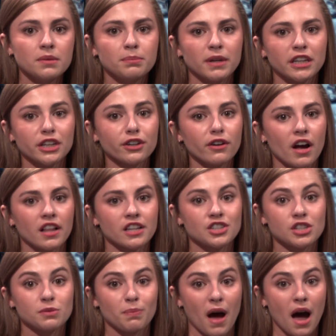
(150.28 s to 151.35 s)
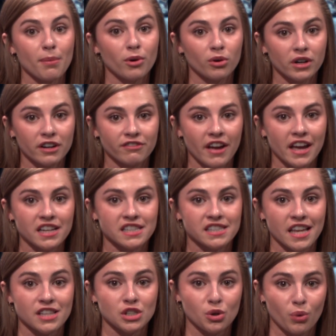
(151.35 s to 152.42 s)
Meteorologist Bob Orovec
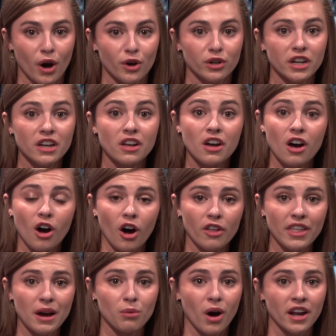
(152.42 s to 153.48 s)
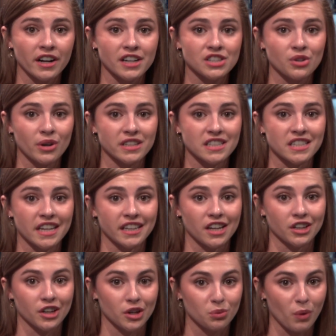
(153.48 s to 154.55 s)
says, quote, "All that water is going to take
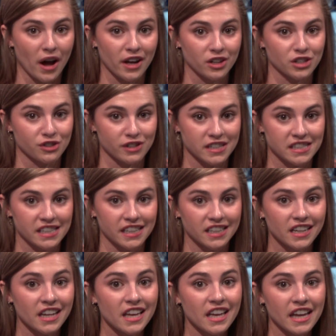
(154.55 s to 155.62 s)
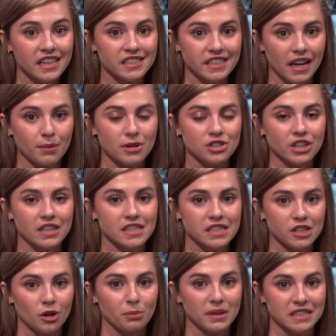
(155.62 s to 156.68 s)
a good while to recede, and damage can
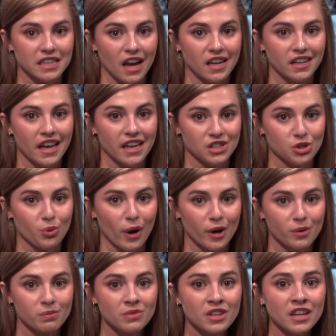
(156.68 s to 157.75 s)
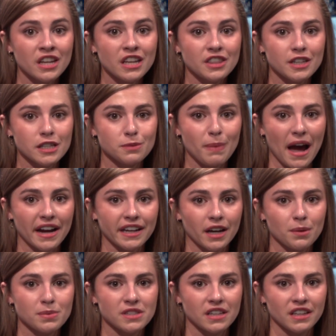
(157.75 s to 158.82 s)
still be done," end quote. These
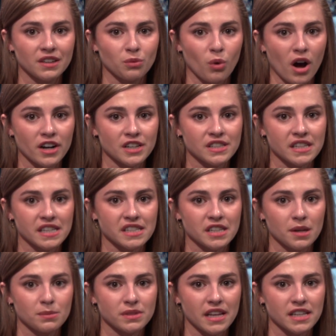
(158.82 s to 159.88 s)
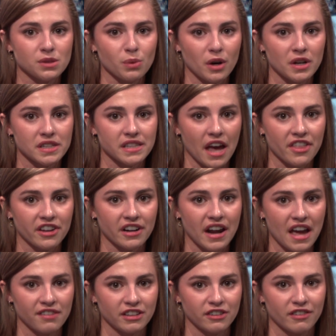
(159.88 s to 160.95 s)
backups in water systems, as well as other
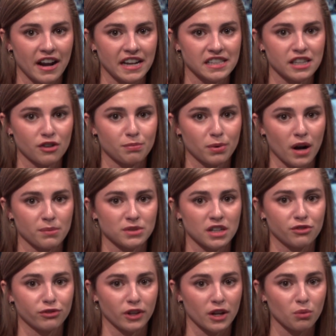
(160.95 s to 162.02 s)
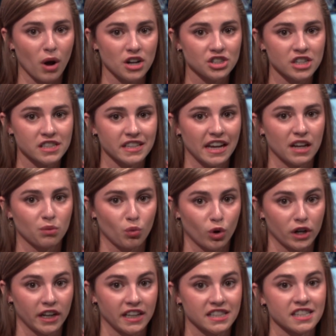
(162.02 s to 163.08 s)
heavy rains, have prompted flood watches and
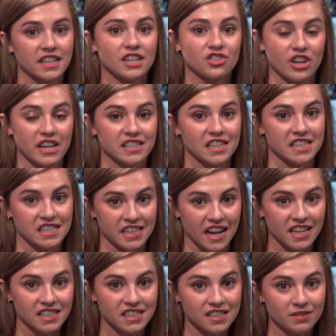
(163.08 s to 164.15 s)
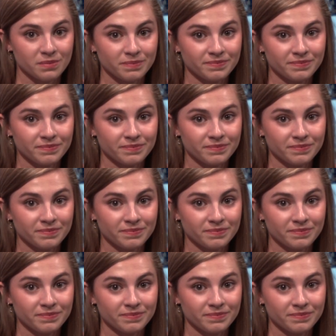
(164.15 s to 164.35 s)
warnings in adjacent states.